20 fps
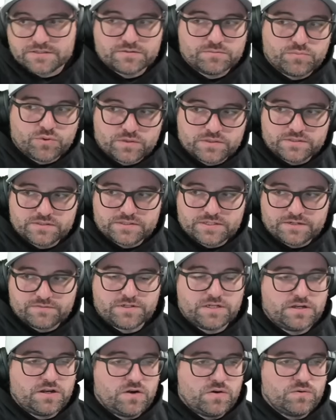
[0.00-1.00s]
important stuff
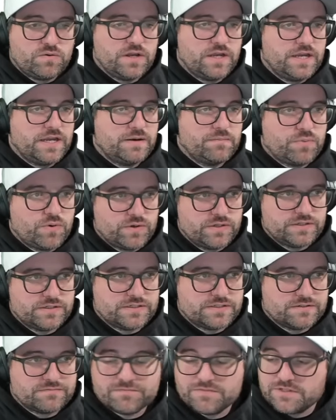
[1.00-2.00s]
to know. Important.
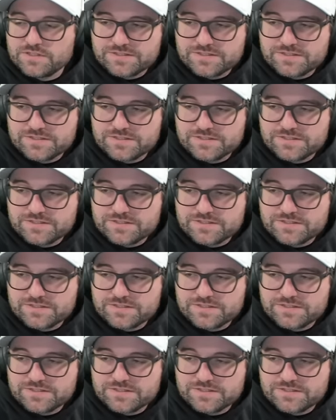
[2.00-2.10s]
To,